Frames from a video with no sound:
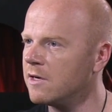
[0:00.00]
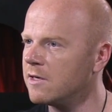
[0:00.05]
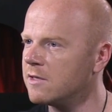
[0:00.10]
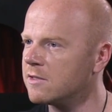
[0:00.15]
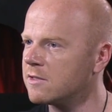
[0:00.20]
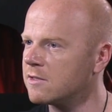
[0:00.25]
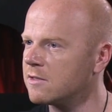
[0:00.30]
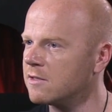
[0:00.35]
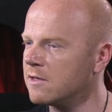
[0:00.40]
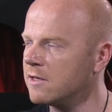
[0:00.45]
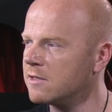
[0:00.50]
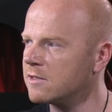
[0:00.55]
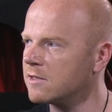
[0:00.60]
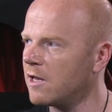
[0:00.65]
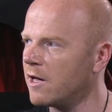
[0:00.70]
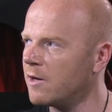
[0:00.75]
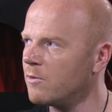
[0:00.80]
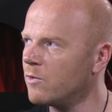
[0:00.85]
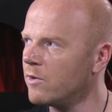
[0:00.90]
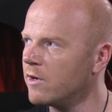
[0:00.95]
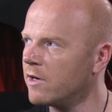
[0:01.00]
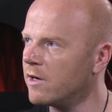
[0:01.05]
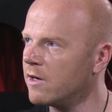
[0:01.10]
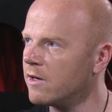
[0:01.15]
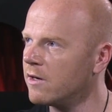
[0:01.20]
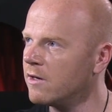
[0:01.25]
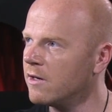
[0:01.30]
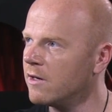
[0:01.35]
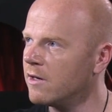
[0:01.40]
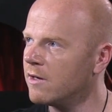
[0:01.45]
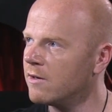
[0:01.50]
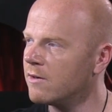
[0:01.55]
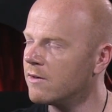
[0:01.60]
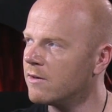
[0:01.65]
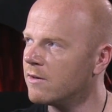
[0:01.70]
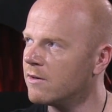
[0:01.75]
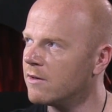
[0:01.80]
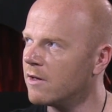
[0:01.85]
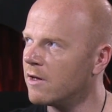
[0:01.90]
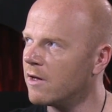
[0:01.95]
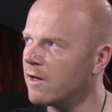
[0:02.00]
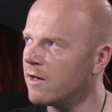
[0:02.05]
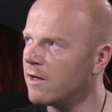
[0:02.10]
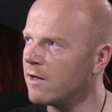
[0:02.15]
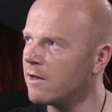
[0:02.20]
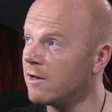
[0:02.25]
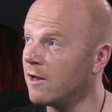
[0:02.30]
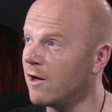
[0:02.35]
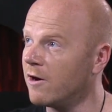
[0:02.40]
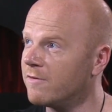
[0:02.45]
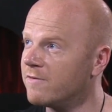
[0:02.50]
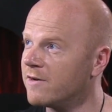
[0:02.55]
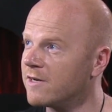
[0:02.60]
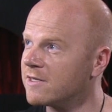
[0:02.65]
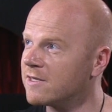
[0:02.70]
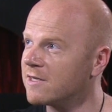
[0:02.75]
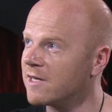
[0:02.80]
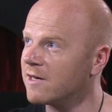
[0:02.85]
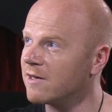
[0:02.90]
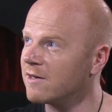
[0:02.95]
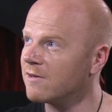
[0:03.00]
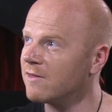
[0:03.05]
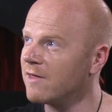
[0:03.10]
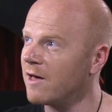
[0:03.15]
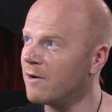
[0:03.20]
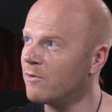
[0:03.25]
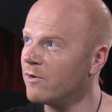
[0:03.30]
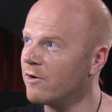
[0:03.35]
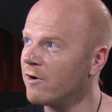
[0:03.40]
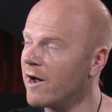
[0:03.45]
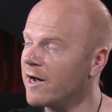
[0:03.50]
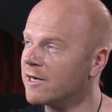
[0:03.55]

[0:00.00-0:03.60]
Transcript: It's, it's like we're, a lot of us think that we're